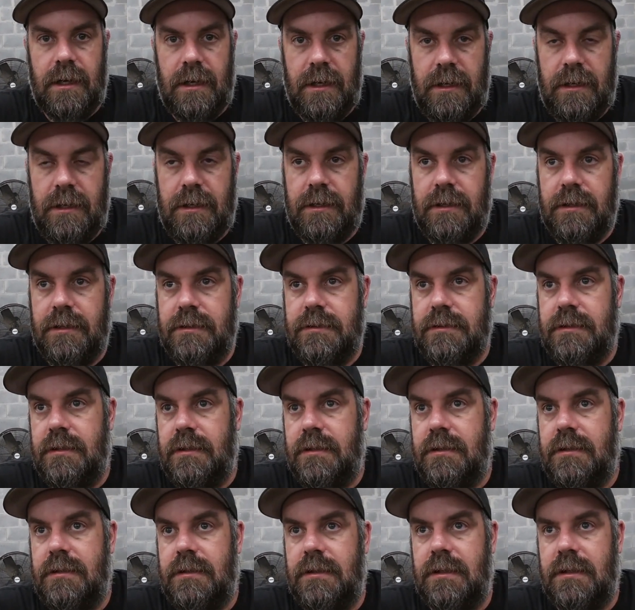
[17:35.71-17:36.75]
And
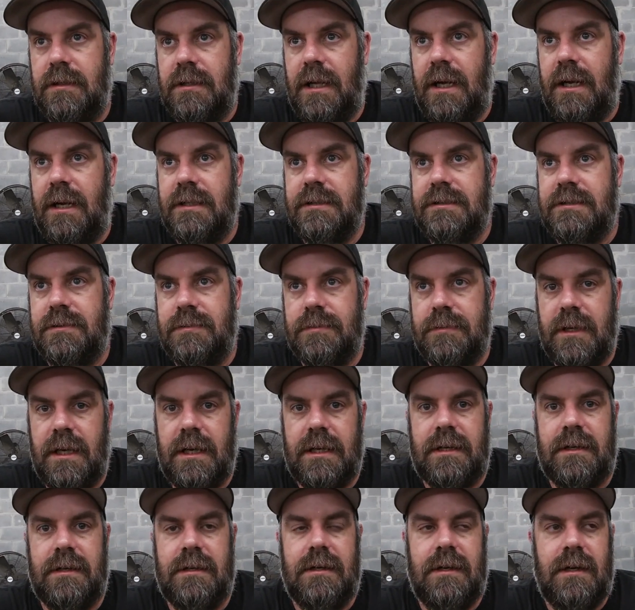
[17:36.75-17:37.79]
the last
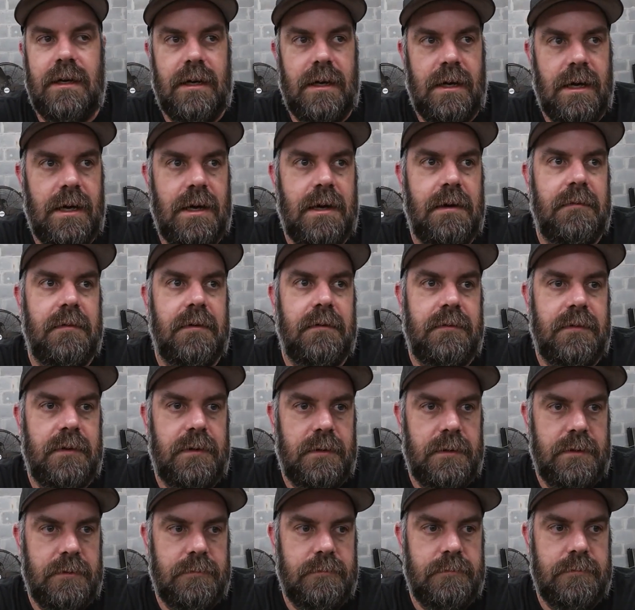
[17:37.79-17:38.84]
record I have of
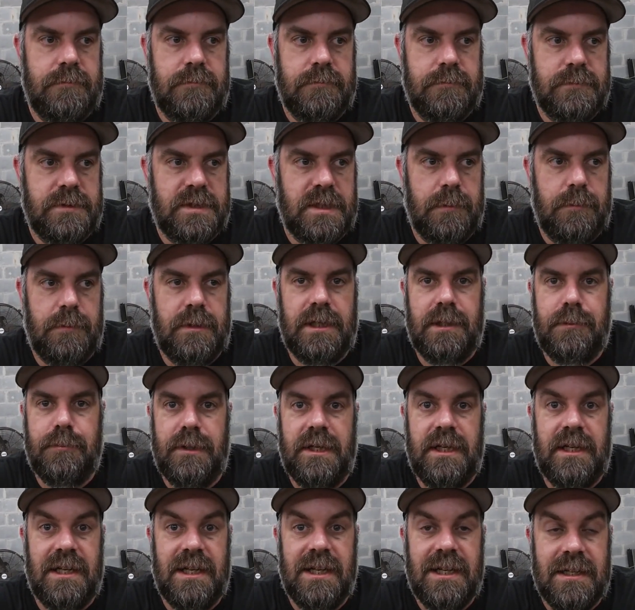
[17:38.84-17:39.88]
it, somebody
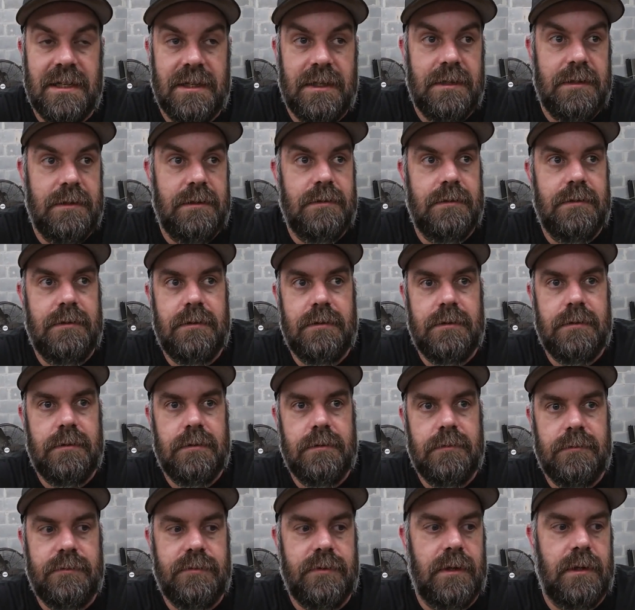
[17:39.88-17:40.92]
being in it,
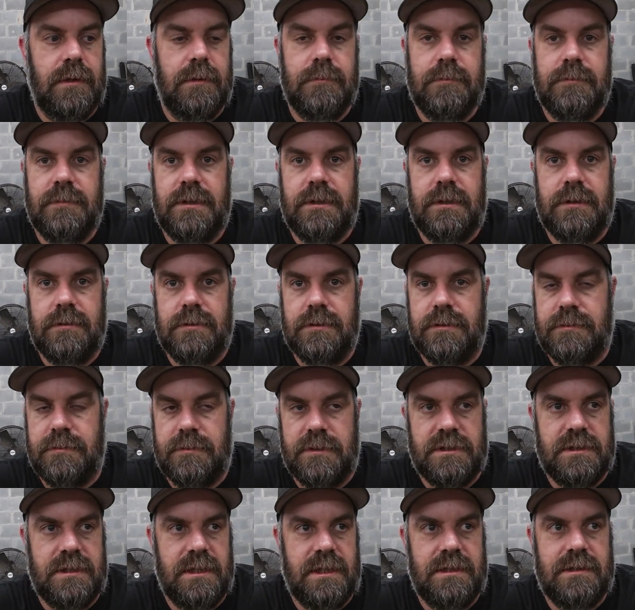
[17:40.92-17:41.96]
from those
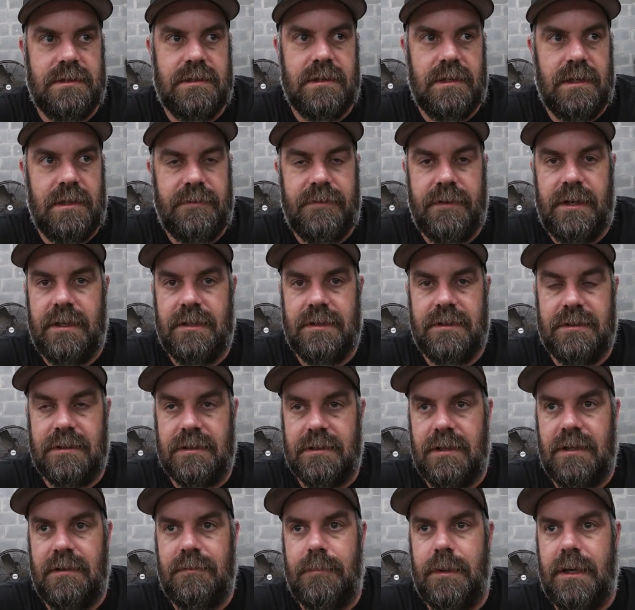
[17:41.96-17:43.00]
receipts that I found in the
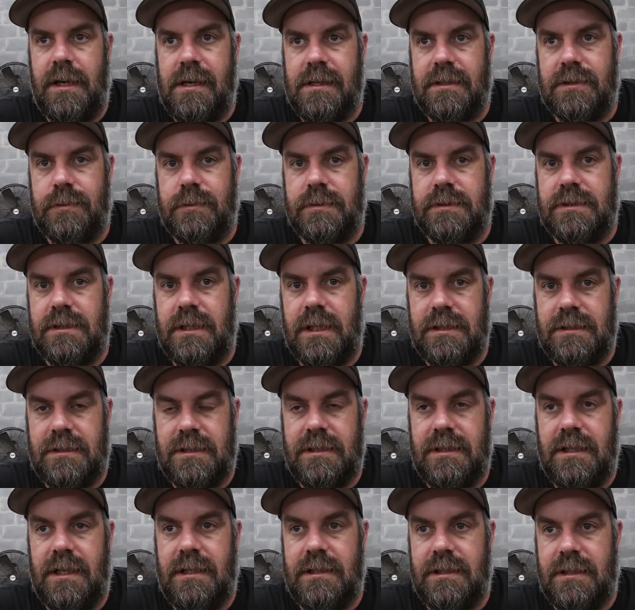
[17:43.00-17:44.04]
glove box, was
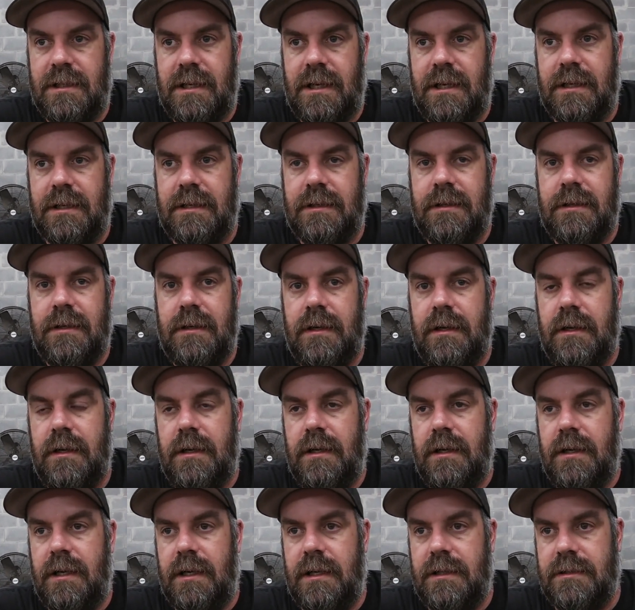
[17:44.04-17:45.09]
1999,
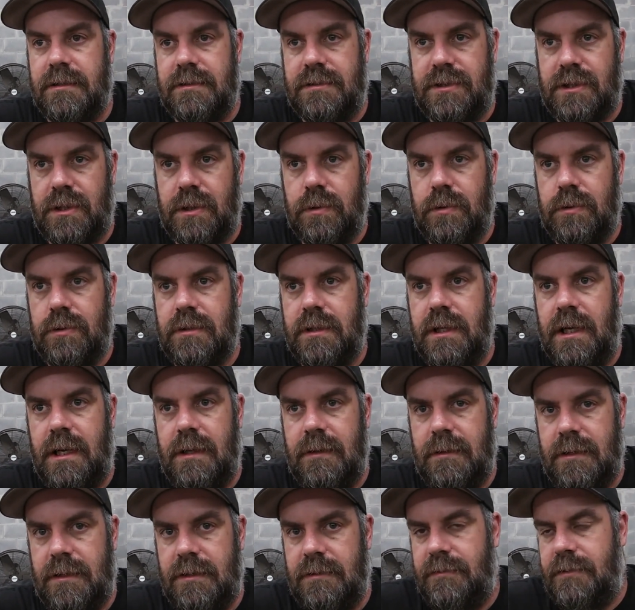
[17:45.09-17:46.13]
and the school got
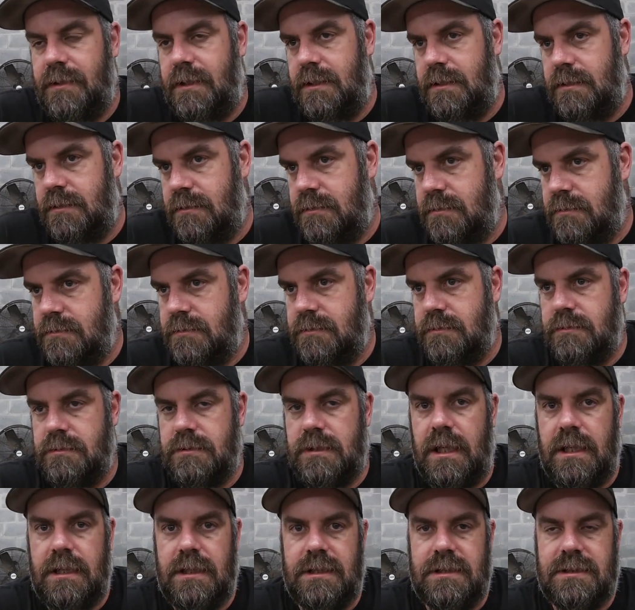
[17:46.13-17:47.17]
rid of it
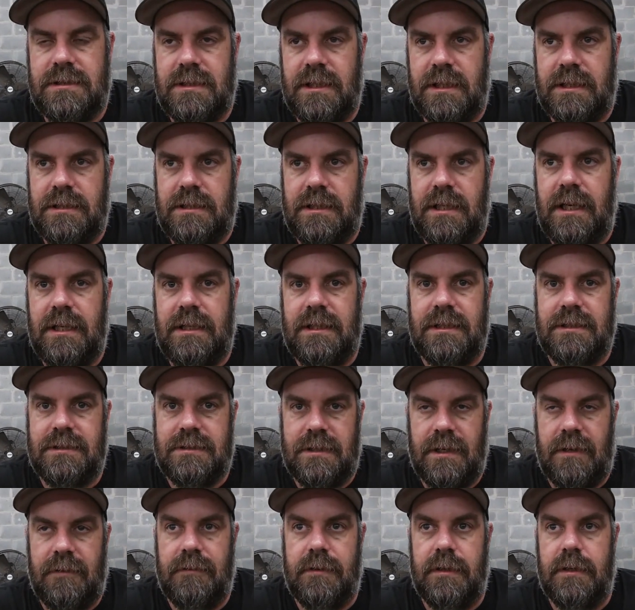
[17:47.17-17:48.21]
96,
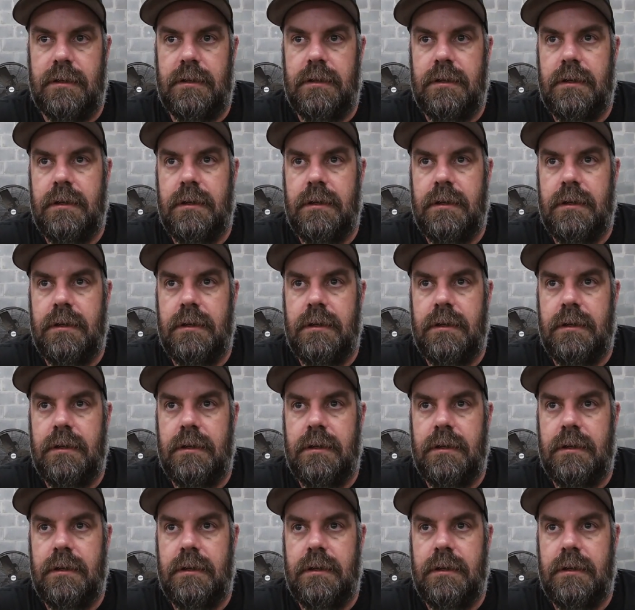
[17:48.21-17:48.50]
97.